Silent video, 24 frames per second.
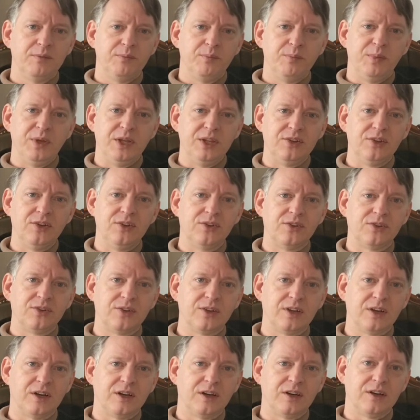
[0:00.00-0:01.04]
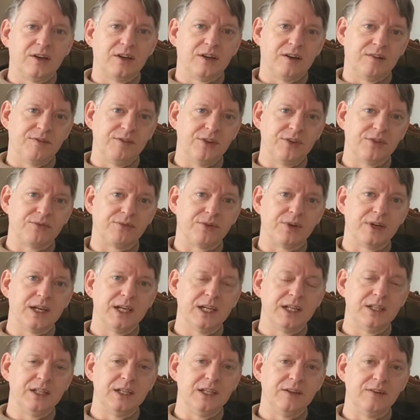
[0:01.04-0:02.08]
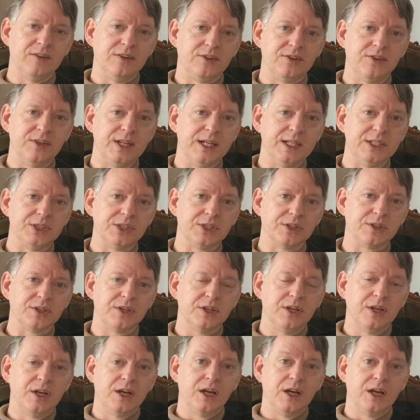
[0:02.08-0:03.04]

pieces uh, of this variety, of this nature,